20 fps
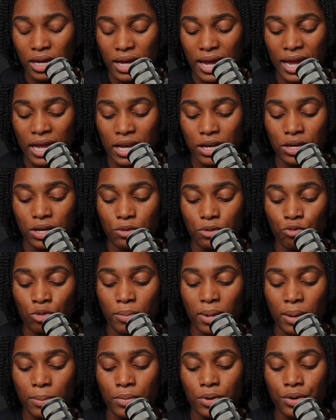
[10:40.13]
And
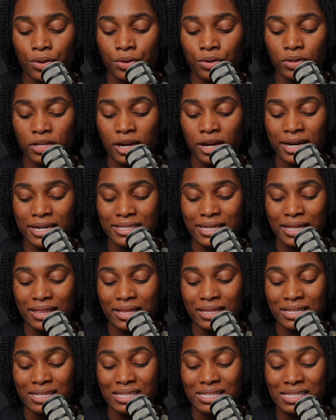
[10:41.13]
remember earlier I said that
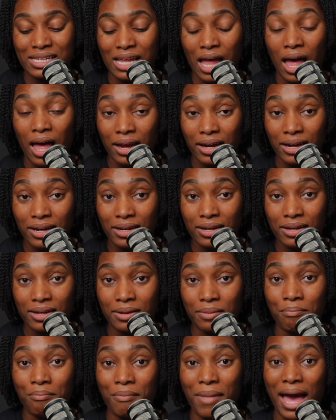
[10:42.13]
the sign
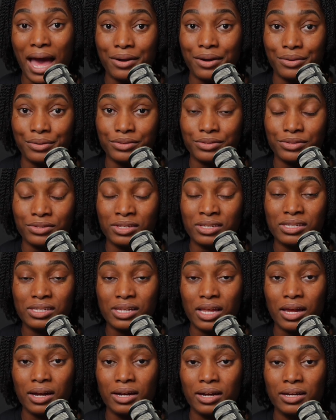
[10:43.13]
matters. The
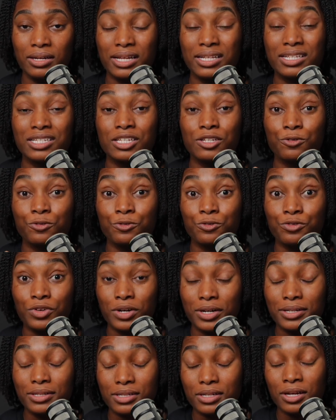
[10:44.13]
sign that's in
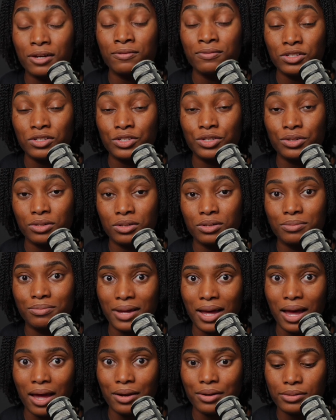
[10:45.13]
front of the term
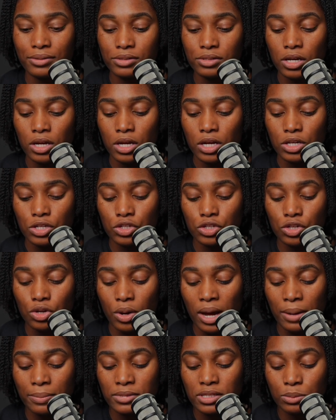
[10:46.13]
matters. So
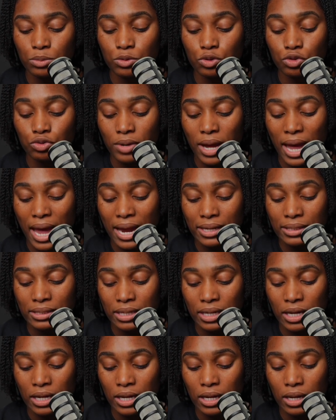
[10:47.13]
I'm
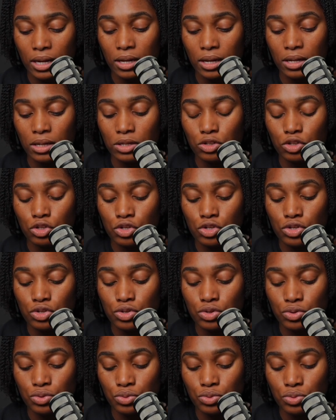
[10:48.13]
subtracting
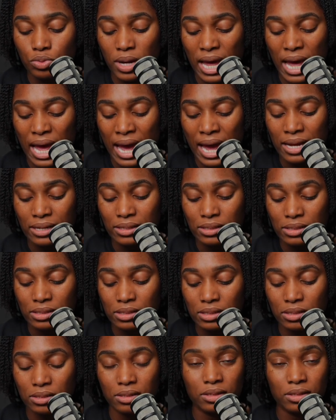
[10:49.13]
2 hats.